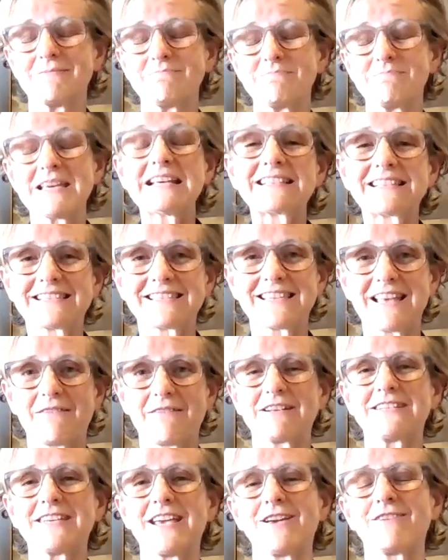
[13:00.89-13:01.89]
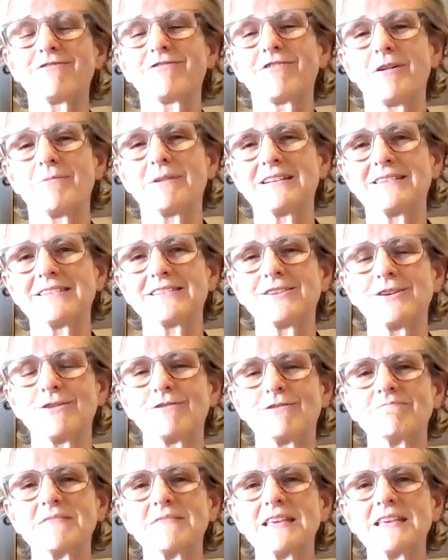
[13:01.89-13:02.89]
pieces that we take from it.
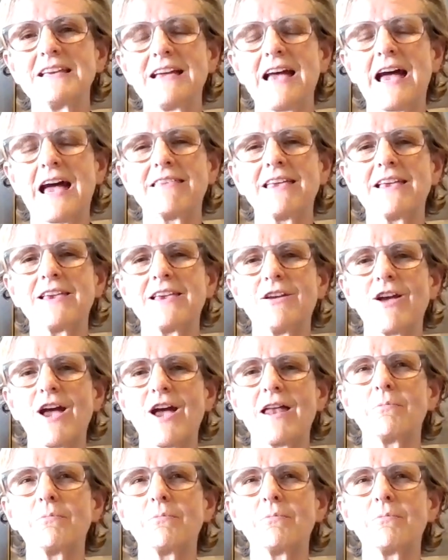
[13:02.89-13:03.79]
So I think you kind of